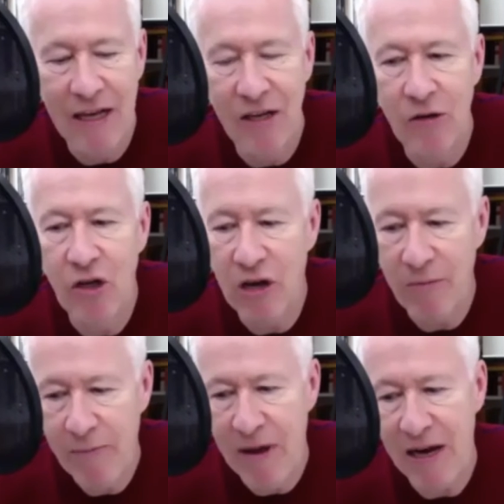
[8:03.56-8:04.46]
You're going to
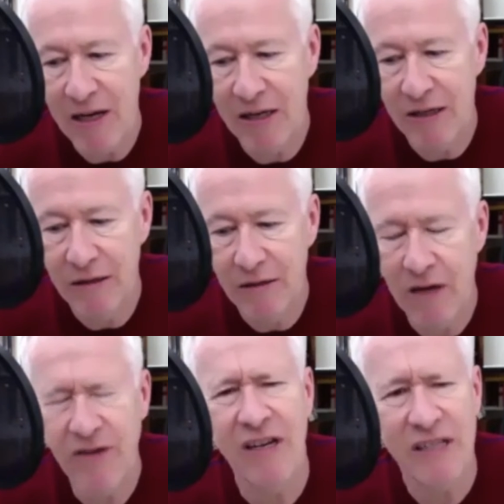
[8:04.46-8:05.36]
be back, I
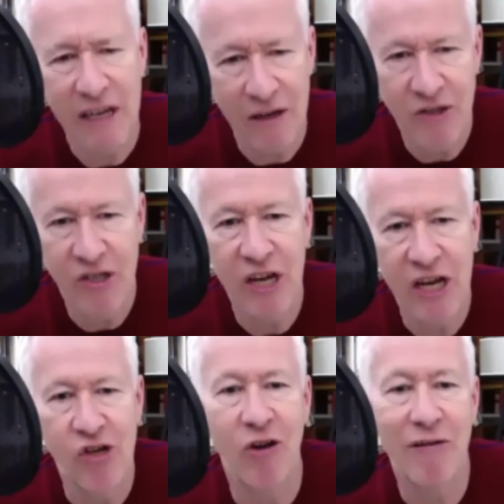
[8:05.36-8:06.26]
was going to say on
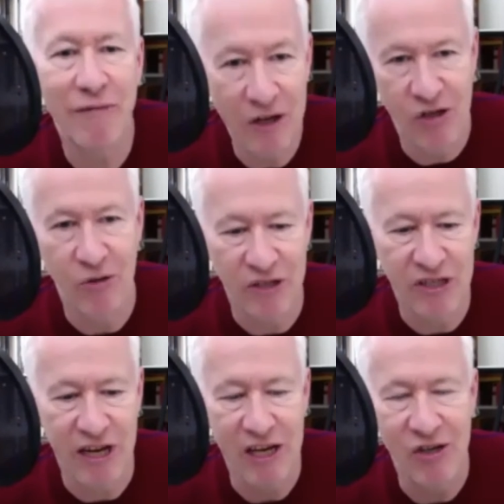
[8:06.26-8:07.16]
stage, on a virtual
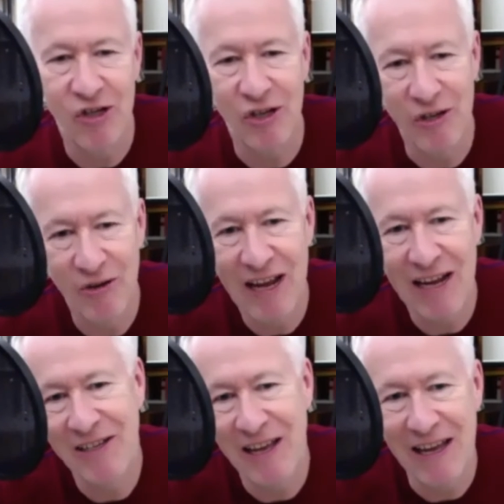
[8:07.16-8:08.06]
stage. Your
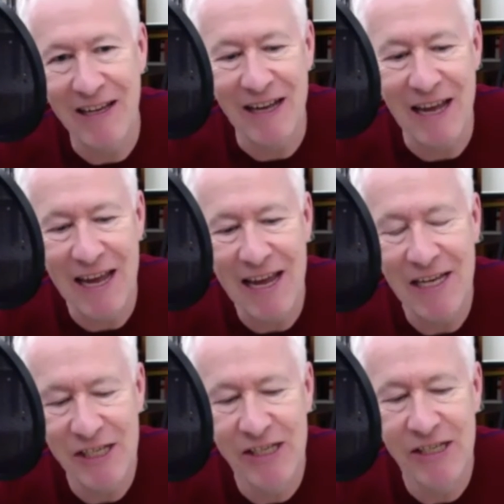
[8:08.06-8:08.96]
next gig
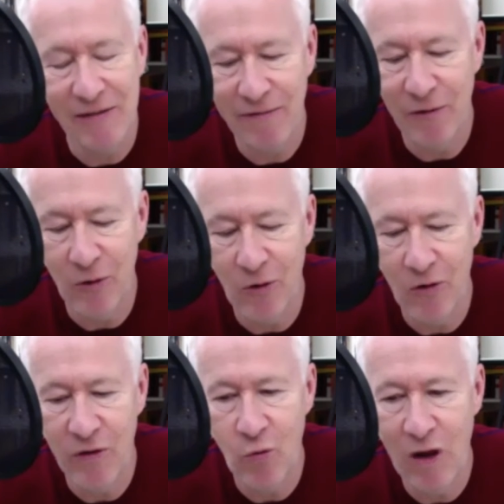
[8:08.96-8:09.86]
is for
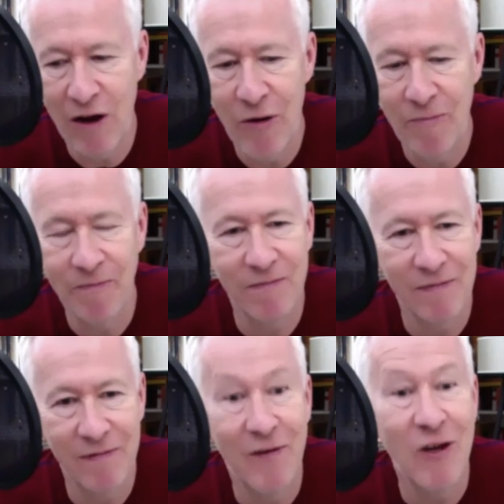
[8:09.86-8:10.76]
the Willow
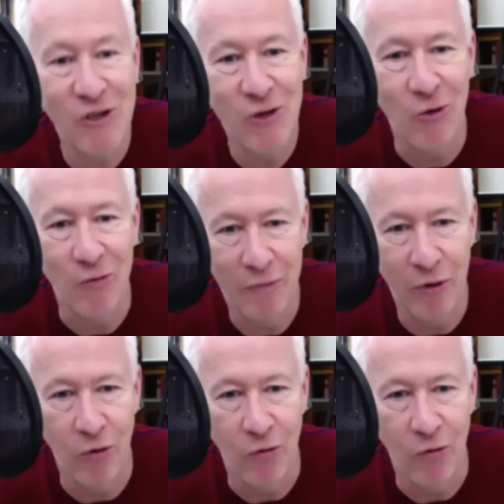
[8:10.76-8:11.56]
Virtual Ball.